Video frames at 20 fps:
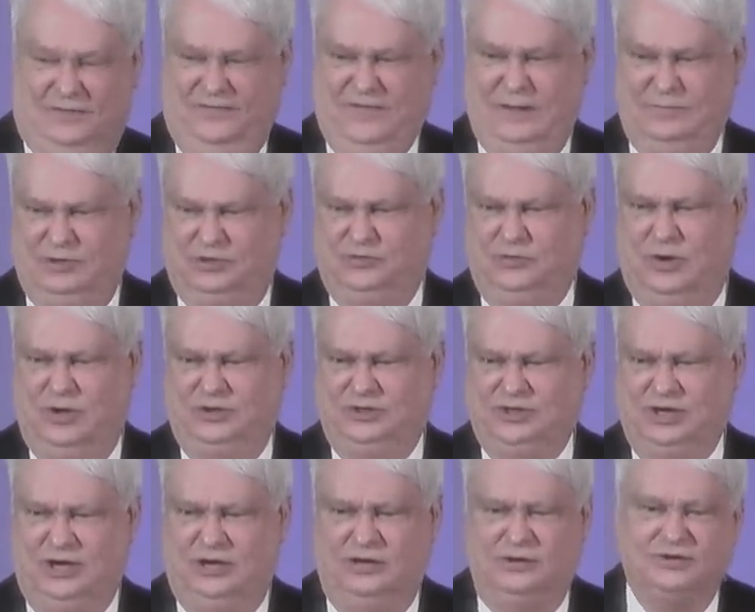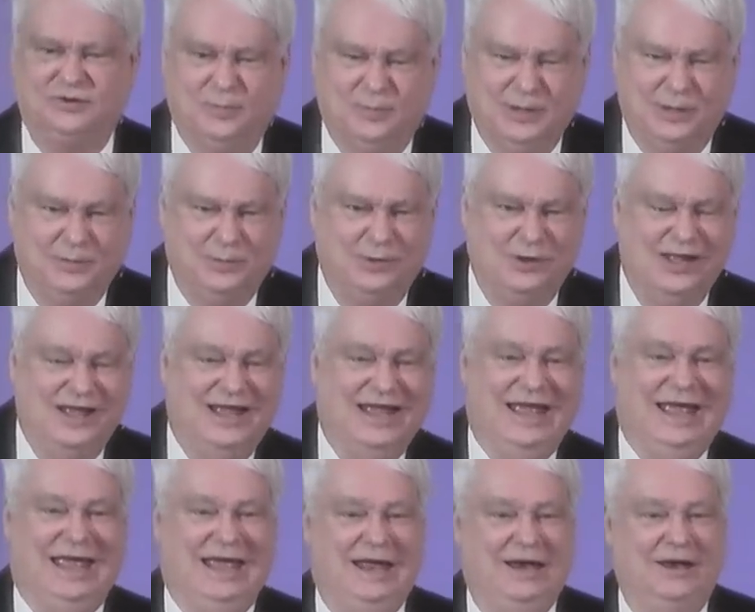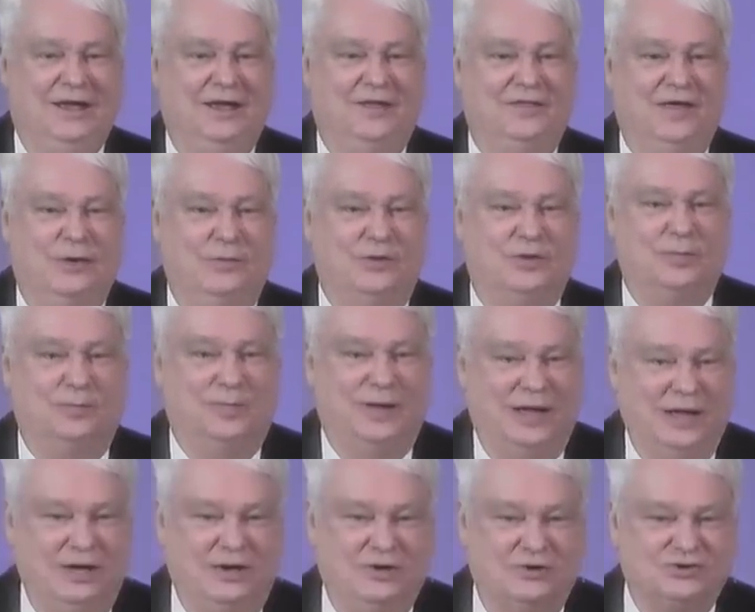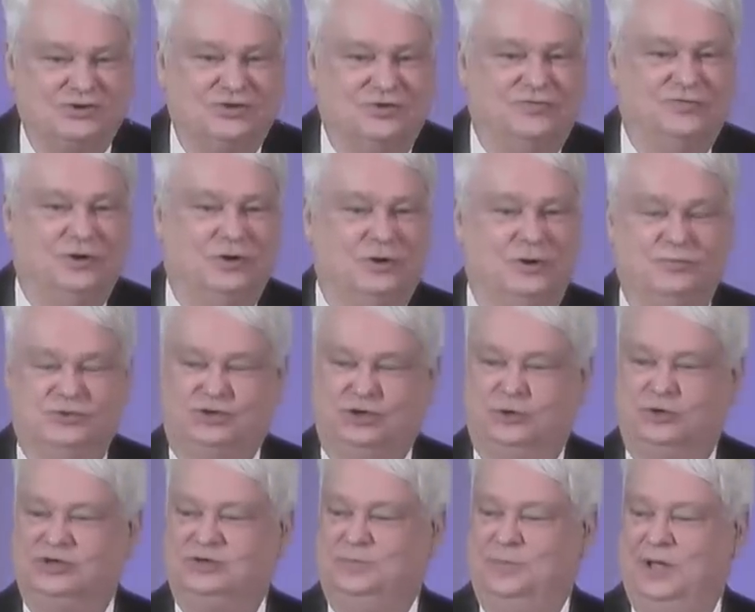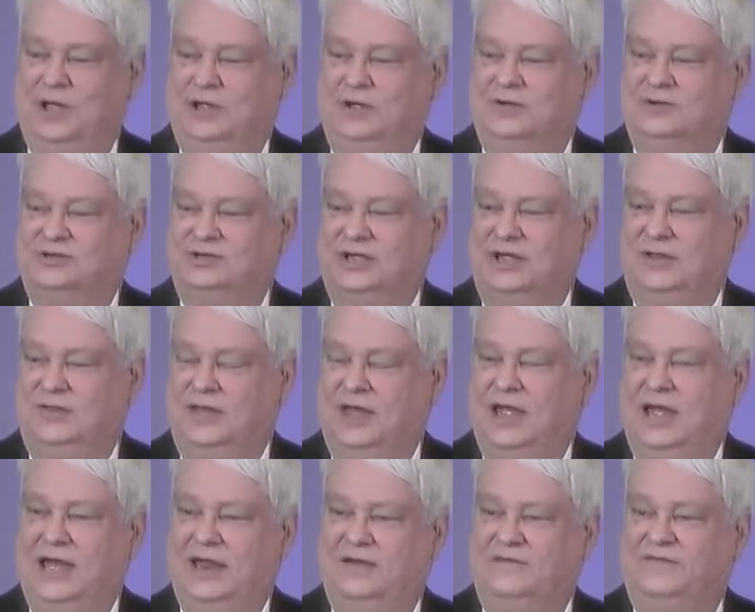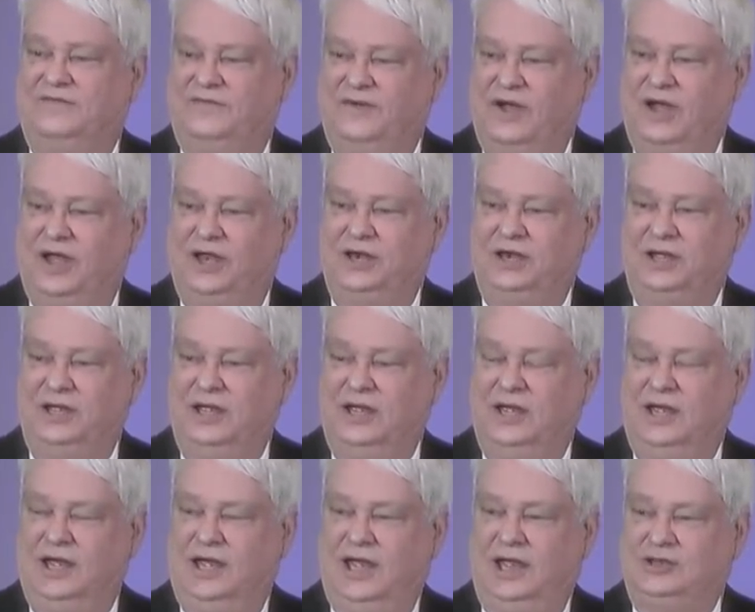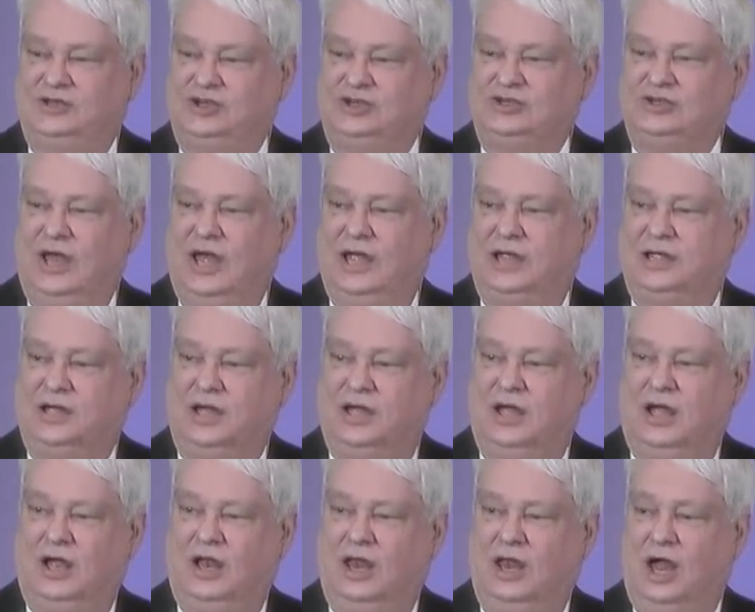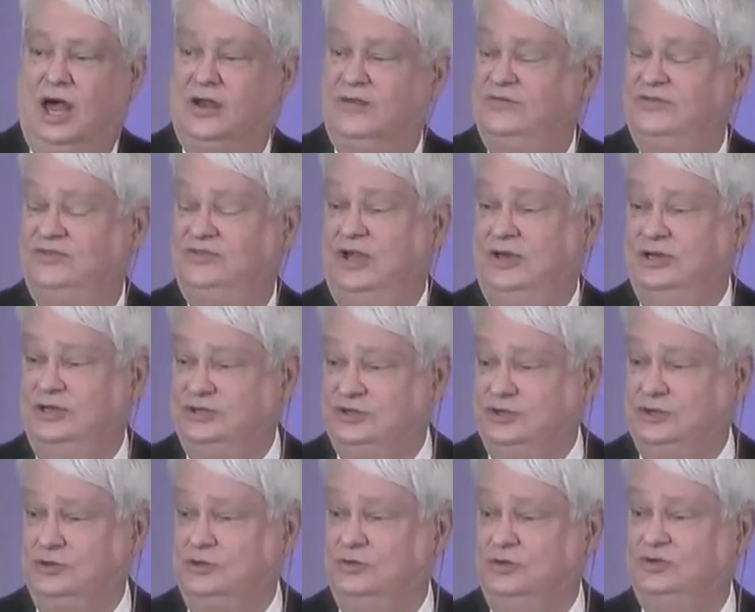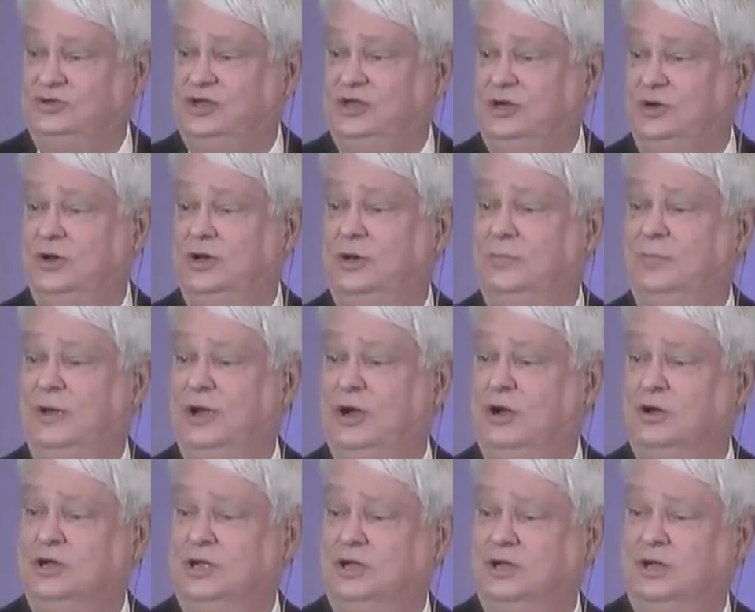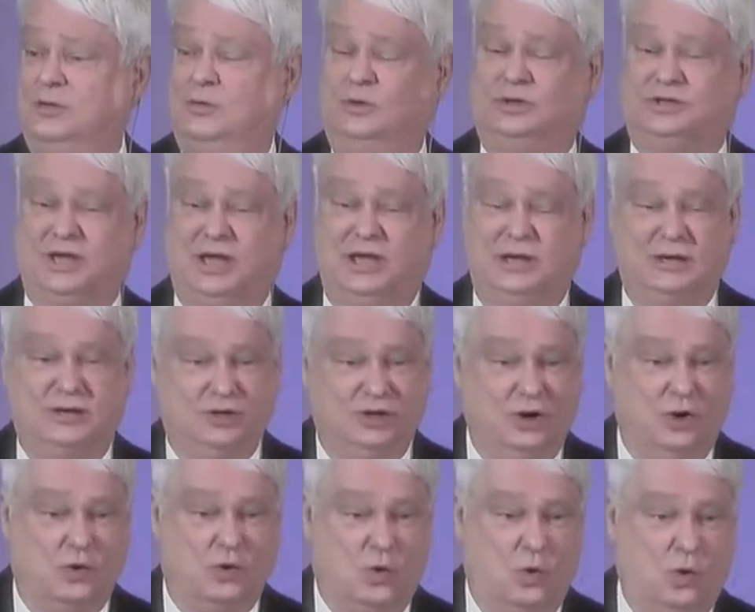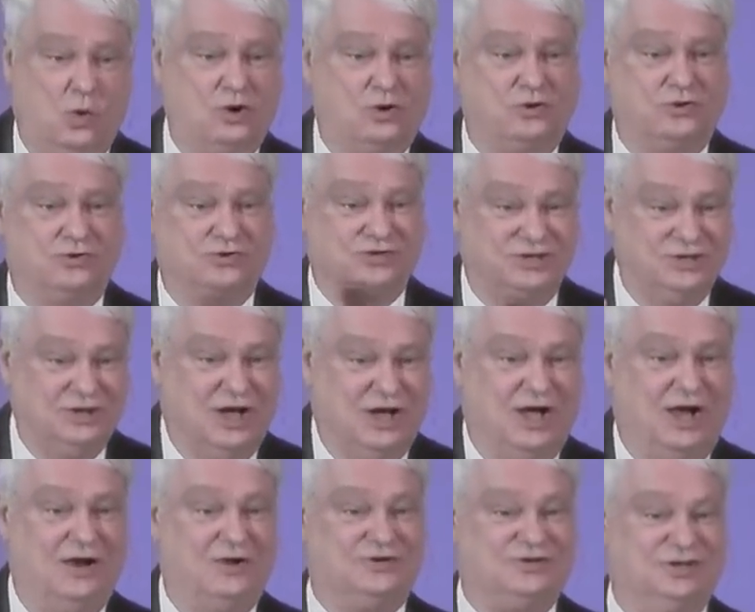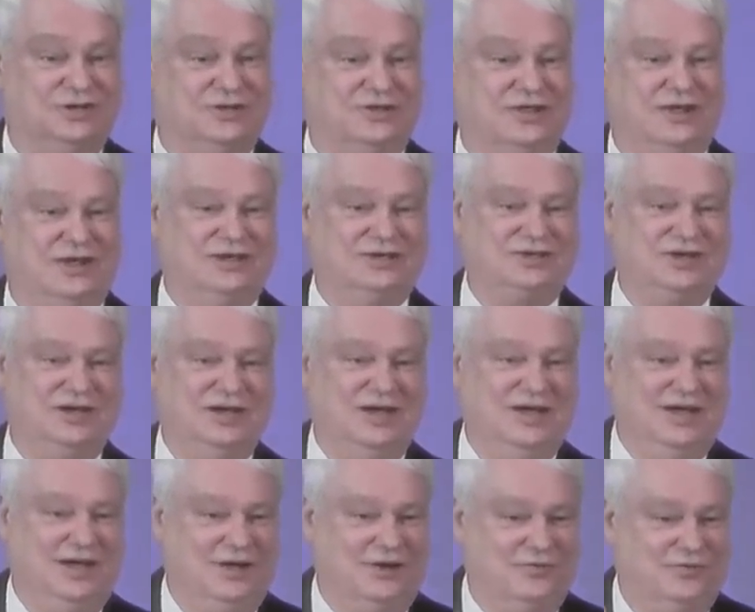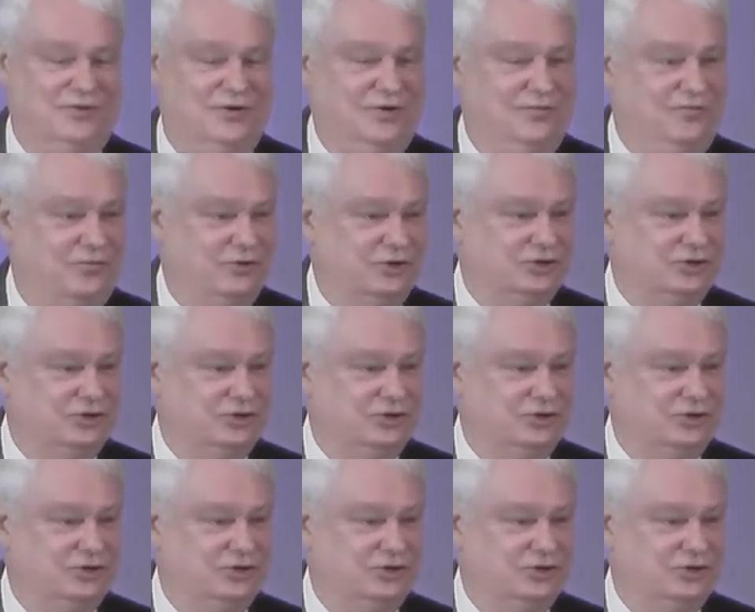famous Rothschilds people. And uh, they were the bankers of Europe, Jewish bankers, and they had a fund. And just like uh, a lot of Sunday schools here in America will take, you know, quarters and dollars and things for the